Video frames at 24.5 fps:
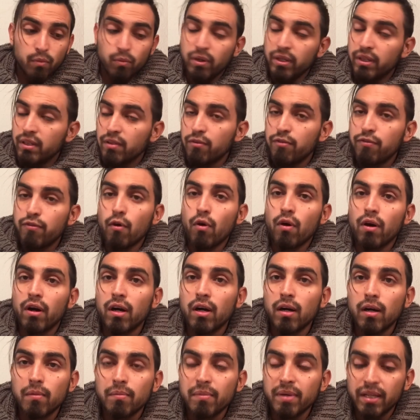with the
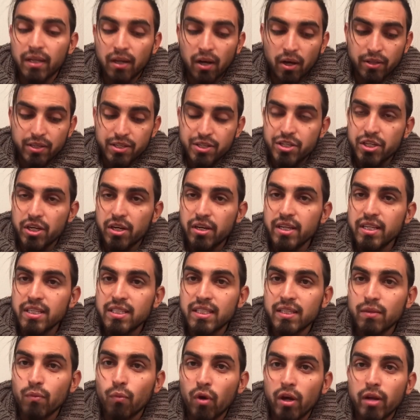forum and all the
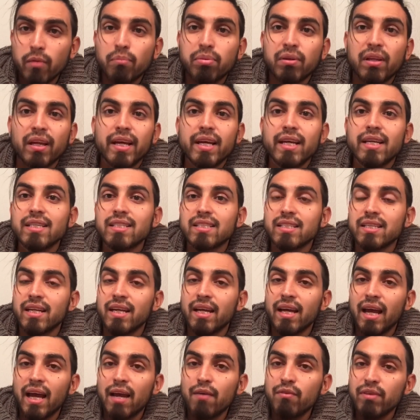journeys in one place
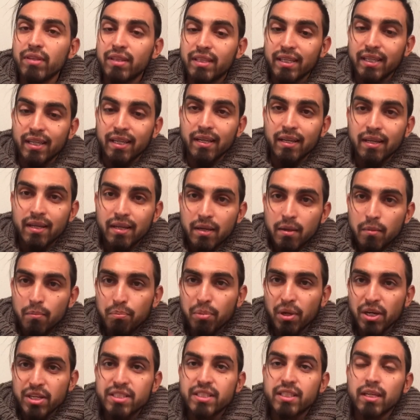and everything
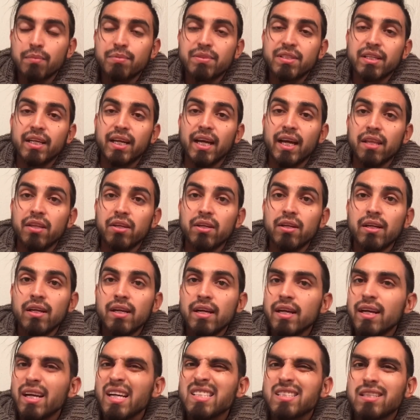bunched up together,
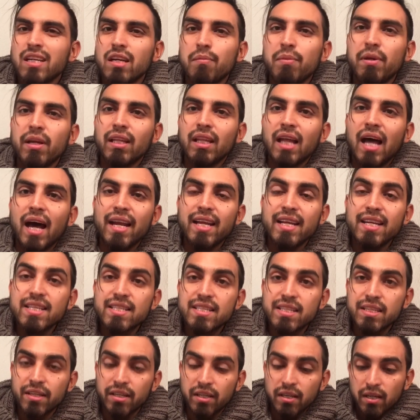it's going to be a lot
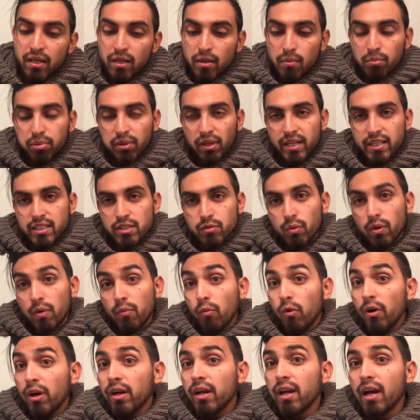easier. Plus, when
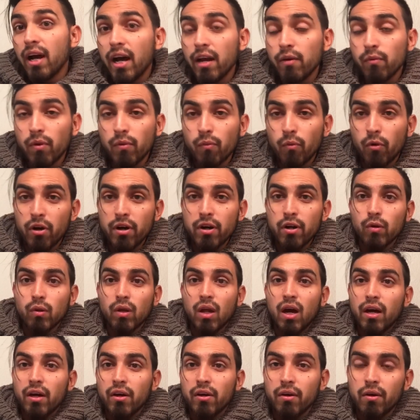we're gone, when we're no
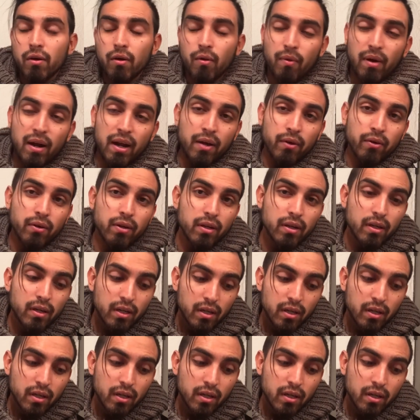longer around,